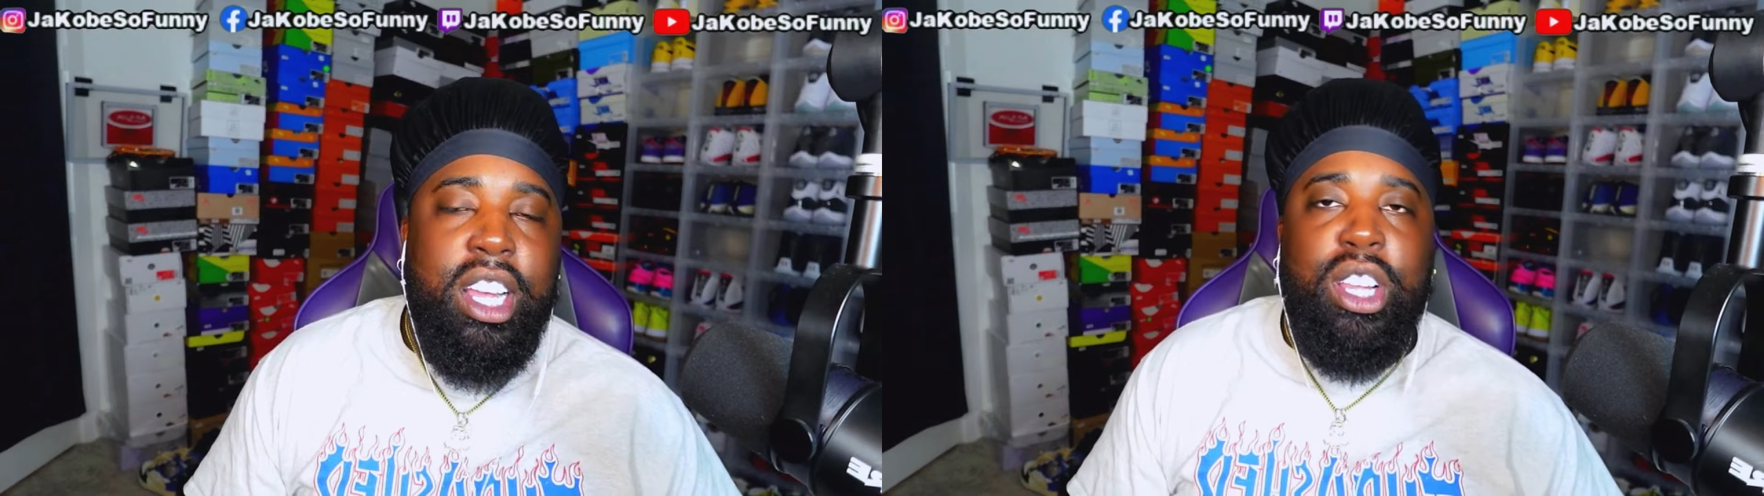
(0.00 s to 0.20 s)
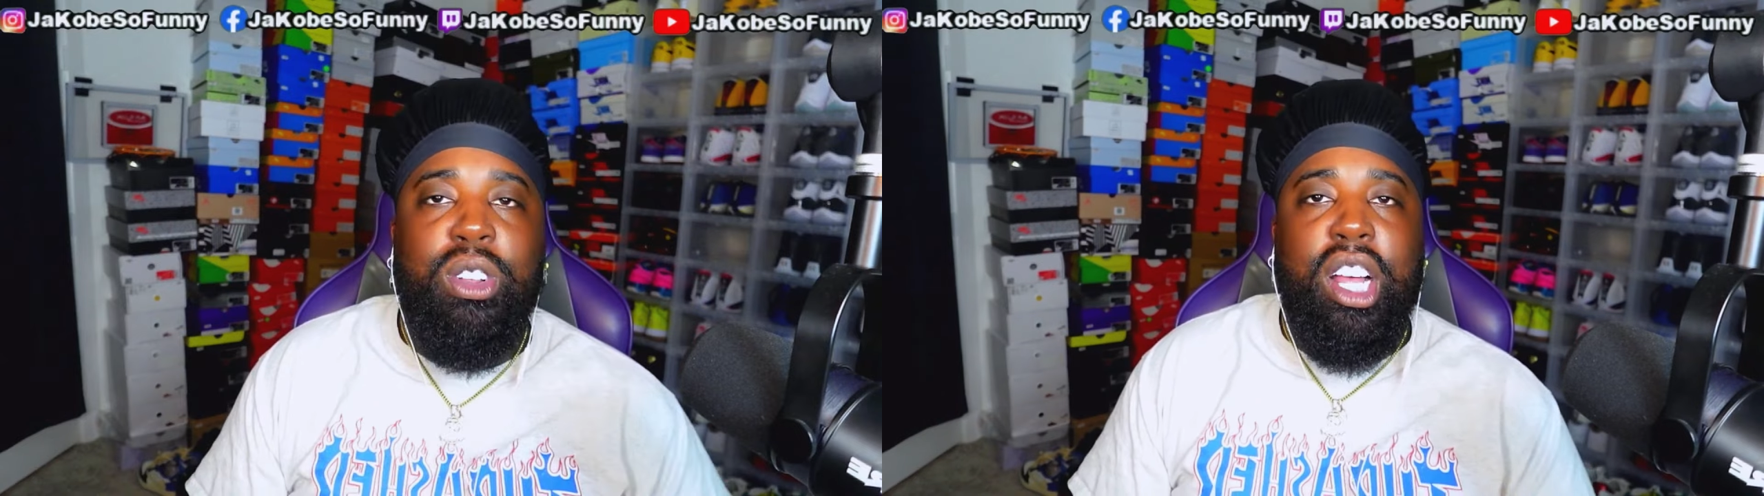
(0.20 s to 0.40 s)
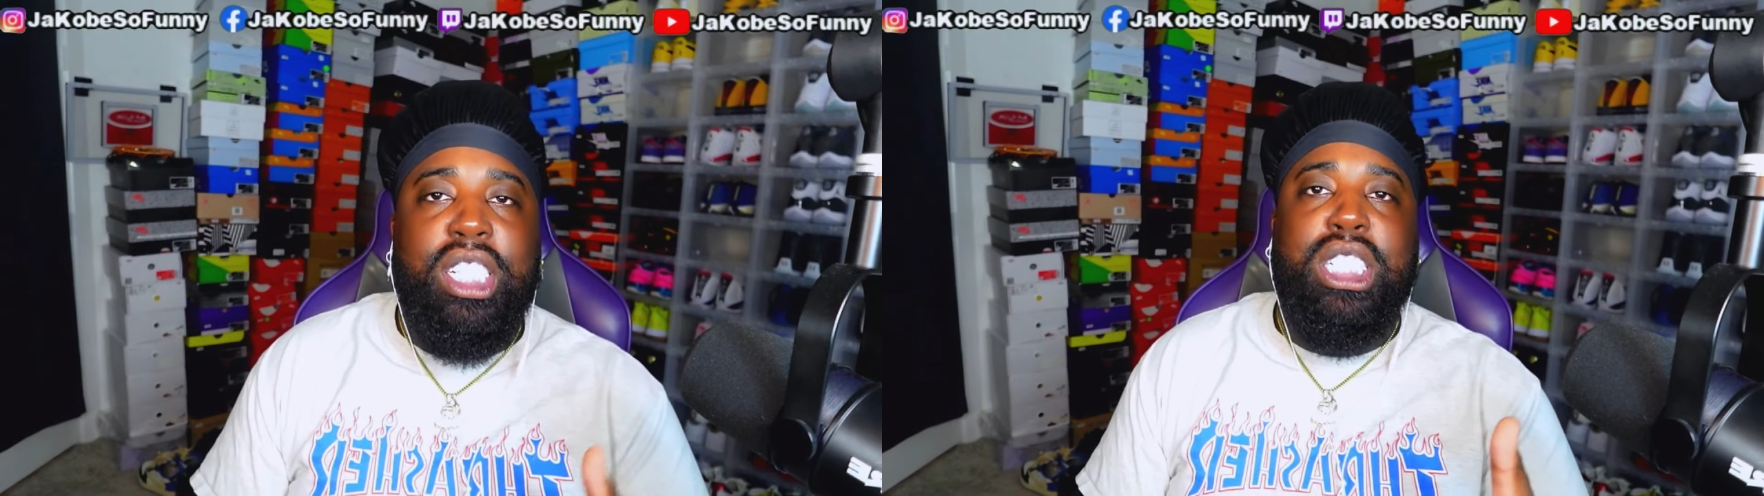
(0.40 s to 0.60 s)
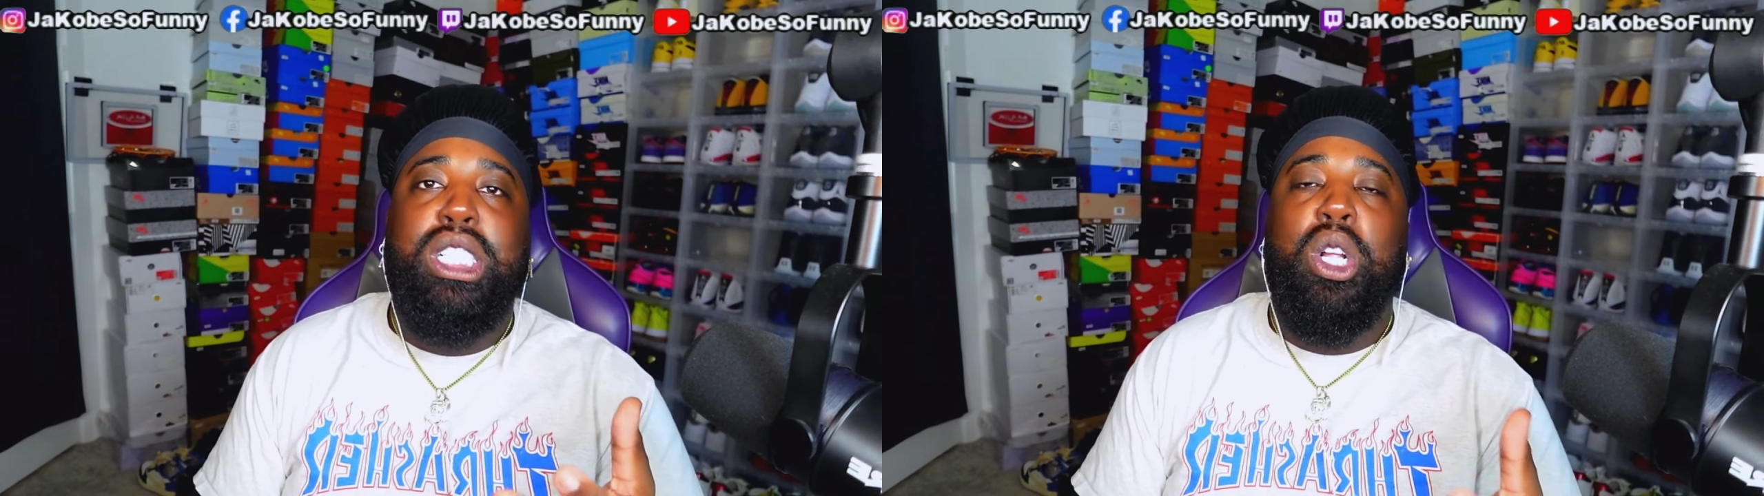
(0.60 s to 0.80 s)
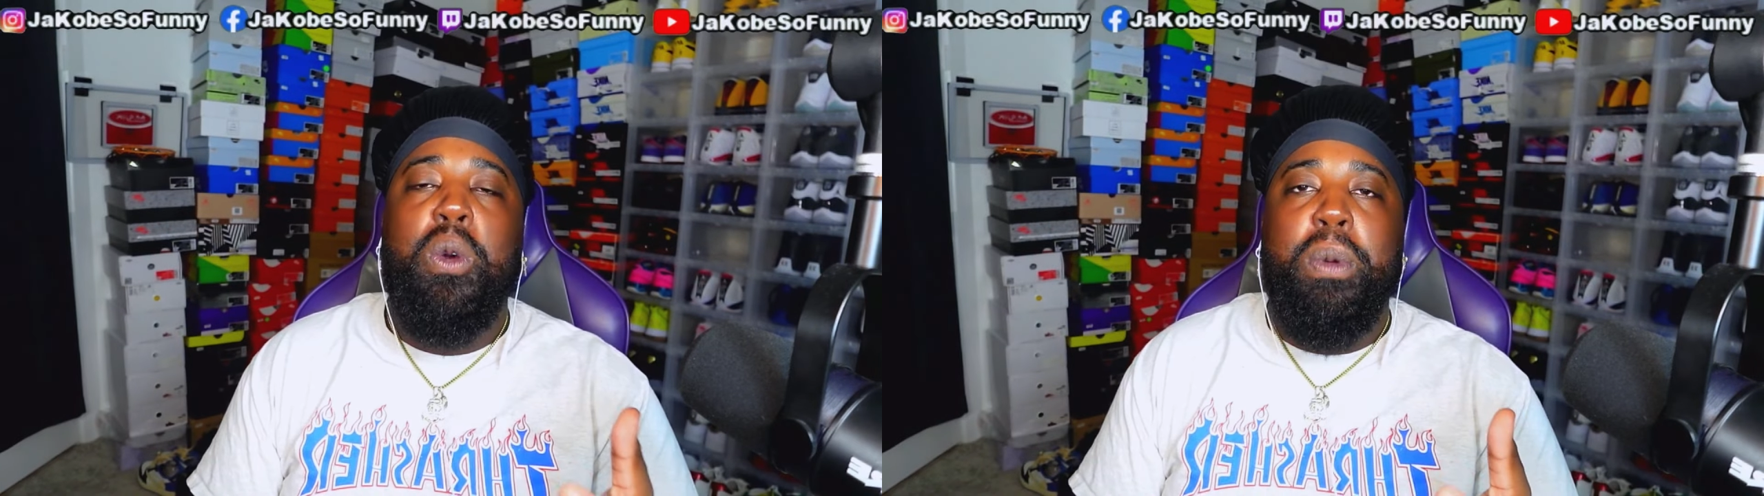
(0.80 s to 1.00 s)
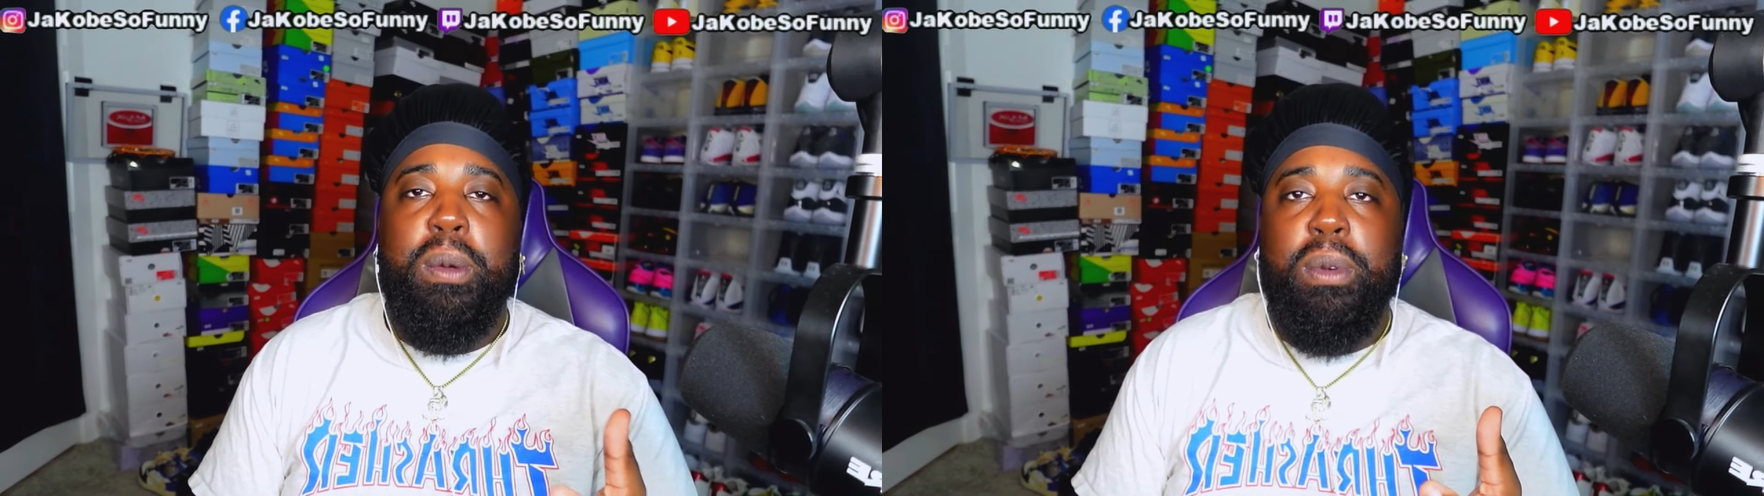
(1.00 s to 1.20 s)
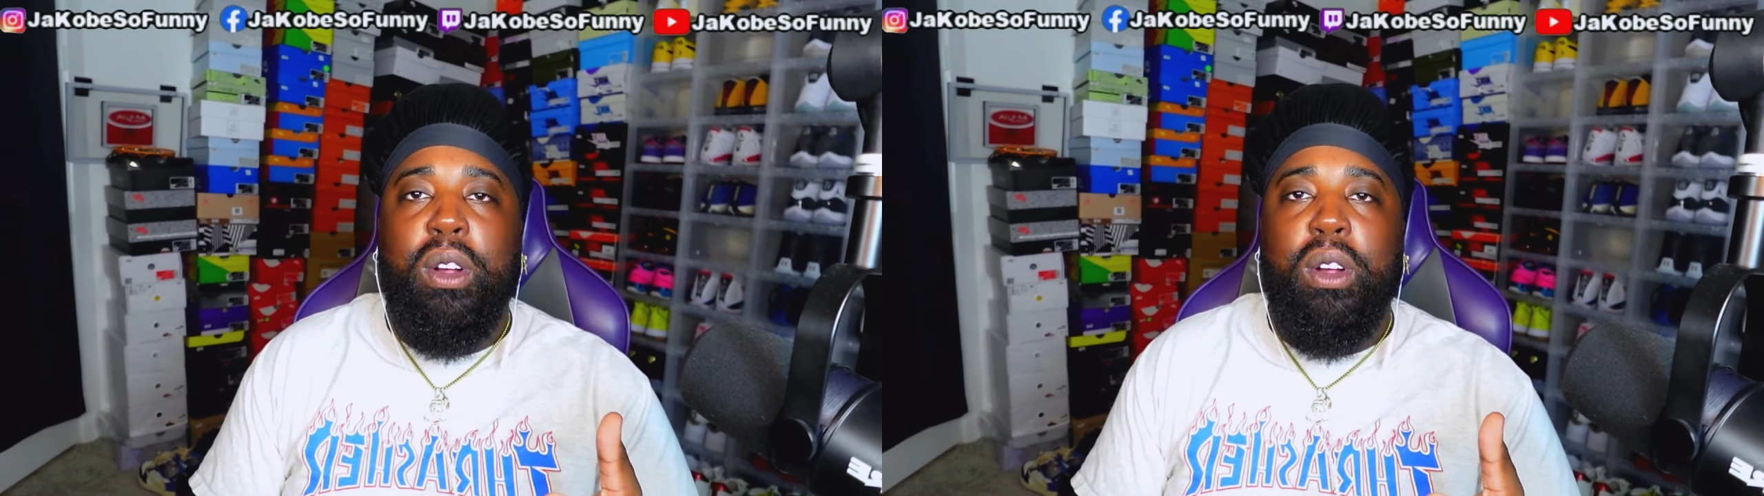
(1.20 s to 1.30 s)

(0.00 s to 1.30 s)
you look stupid, bro.